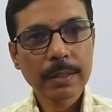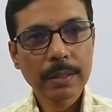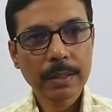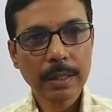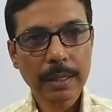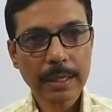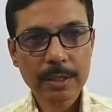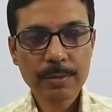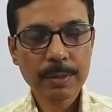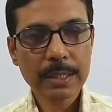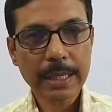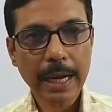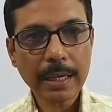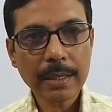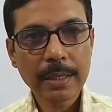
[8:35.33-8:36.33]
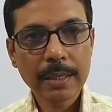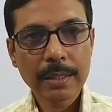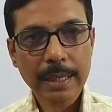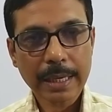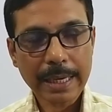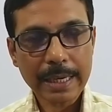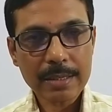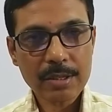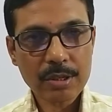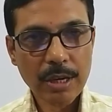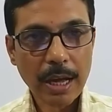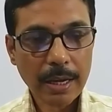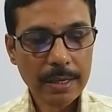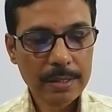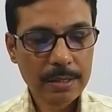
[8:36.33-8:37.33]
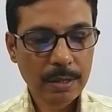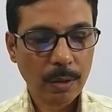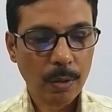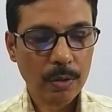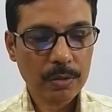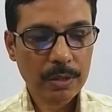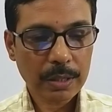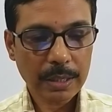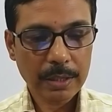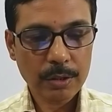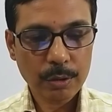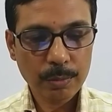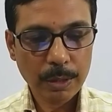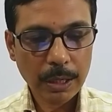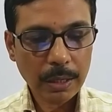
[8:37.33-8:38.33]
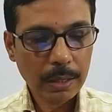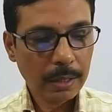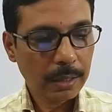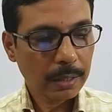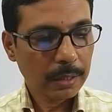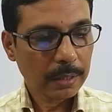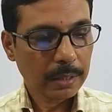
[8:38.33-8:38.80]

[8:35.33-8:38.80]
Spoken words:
And express that the cat stuck his claws into me.